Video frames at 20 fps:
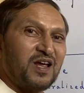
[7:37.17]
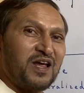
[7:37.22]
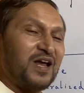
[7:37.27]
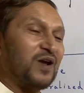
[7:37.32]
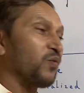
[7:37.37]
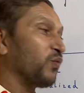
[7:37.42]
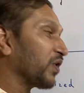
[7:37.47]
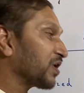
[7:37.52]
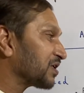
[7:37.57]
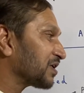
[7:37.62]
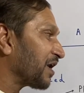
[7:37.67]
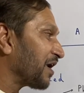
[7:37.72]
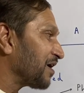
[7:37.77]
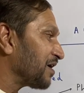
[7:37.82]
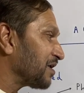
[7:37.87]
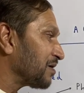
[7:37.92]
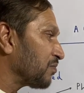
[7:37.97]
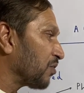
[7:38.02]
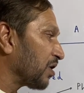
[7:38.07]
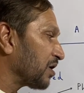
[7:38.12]
And what are
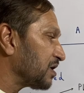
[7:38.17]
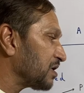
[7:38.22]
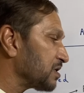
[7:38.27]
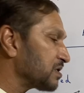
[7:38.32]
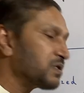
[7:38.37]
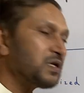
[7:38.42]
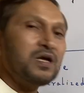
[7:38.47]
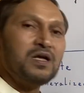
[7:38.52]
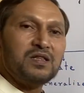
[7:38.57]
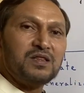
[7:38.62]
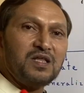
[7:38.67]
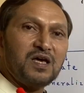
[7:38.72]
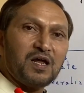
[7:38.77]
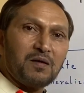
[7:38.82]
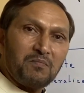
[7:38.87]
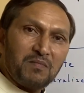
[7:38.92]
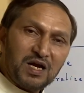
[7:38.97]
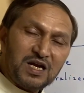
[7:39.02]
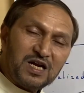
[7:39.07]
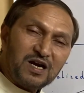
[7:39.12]
antibodies? They are
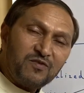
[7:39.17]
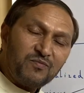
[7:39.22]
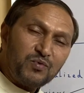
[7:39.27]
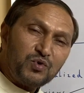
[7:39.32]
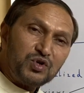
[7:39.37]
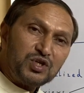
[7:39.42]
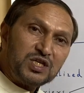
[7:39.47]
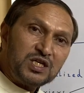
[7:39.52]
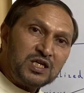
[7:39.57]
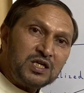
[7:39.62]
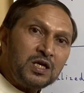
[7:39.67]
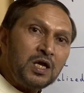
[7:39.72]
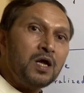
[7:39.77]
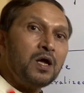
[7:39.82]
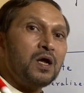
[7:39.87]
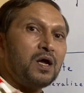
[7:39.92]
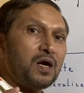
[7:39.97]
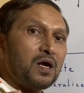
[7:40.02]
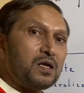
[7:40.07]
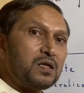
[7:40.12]
made of protein,
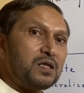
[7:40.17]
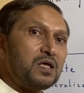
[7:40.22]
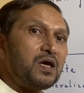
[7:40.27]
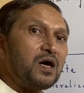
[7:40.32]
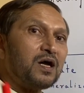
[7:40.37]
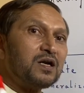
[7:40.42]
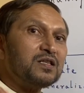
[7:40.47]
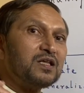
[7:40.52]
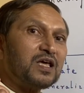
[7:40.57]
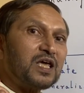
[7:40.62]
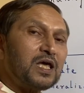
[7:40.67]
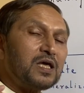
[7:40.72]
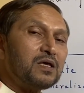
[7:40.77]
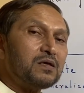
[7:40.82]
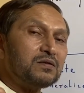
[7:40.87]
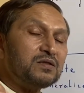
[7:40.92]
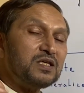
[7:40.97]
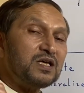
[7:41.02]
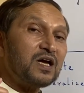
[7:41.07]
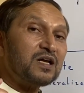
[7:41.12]
and they are
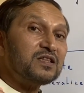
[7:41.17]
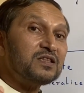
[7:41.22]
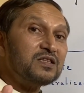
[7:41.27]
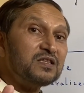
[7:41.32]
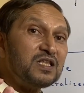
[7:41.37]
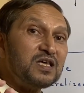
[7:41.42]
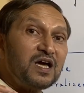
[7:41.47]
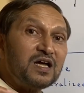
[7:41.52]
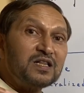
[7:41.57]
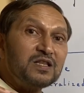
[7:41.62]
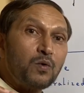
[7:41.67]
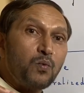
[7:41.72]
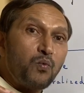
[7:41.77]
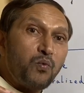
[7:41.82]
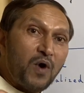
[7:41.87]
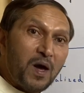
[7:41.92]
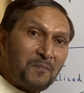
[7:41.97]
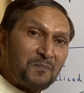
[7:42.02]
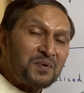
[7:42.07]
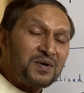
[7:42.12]
the
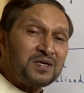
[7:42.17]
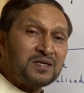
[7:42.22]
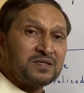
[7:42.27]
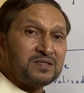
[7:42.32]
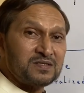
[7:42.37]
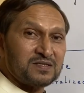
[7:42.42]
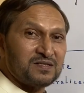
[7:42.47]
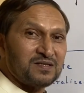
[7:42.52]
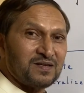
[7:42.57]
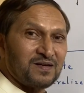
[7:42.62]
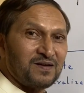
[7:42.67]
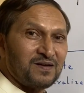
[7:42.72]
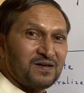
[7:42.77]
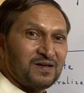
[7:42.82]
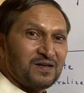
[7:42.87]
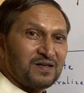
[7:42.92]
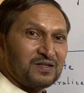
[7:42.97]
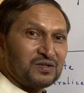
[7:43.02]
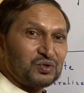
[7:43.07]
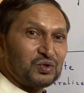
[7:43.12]
weapons
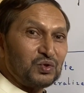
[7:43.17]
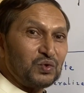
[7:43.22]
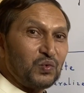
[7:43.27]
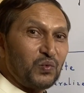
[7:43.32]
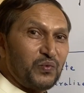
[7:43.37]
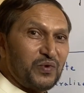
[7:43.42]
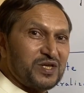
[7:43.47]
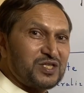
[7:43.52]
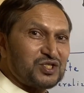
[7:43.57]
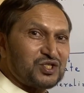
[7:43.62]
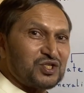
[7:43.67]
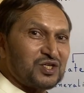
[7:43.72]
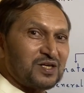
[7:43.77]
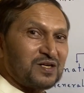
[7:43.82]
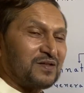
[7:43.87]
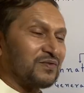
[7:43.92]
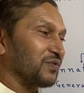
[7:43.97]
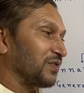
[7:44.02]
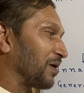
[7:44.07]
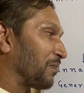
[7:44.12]
through which
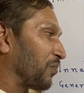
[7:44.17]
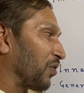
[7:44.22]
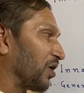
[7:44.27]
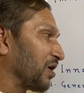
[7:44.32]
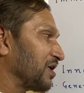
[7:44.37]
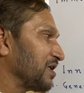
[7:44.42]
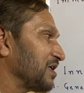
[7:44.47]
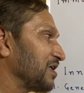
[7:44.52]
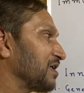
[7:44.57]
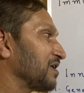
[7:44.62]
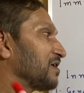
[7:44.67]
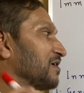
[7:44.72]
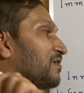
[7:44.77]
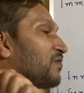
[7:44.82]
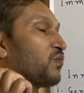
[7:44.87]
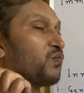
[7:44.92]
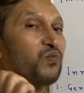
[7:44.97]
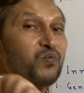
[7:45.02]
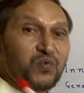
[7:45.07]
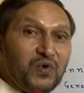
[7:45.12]
the body
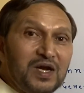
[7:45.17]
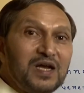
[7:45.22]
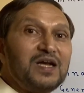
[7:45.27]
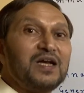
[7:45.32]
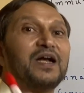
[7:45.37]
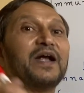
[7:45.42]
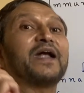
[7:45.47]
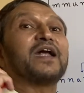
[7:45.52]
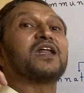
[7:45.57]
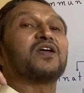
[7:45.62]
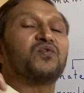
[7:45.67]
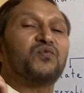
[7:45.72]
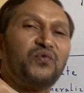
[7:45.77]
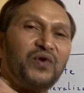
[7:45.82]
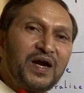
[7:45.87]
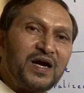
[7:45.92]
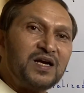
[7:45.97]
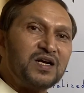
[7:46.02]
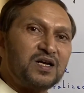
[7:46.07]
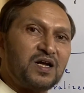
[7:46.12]
will
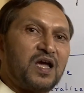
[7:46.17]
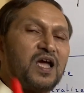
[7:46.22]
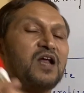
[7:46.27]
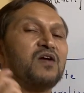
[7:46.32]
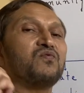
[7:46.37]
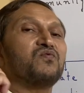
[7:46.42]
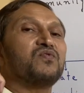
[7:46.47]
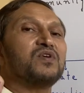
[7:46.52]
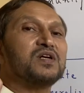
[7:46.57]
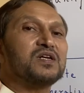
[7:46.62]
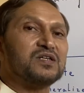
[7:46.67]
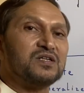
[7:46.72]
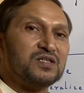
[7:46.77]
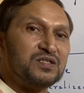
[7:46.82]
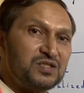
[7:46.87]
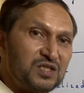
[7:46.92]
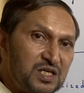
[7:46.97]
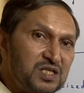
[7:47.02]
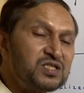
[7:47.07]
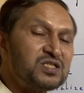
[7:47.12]
defend and will
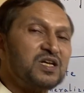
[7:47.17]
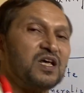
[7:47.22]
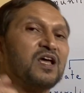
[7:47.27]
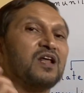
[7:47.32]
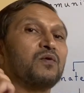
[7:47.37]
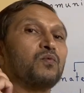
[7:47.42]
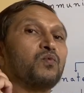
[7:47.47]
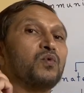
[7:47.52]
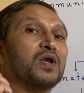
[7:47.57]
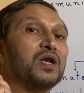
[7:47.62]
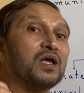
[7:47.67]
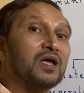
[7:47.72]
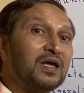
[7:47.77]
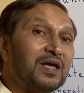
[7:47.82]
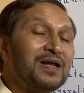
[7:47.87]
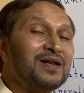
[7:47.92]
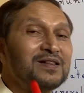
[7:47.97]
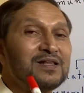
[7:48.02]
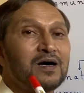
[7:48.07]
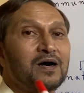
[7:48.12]
resist and will
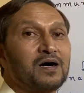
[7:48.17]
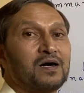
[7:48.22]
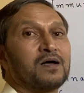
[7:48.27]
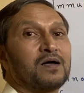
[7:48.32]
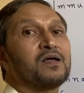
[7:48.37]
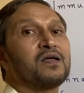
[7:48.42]
kill the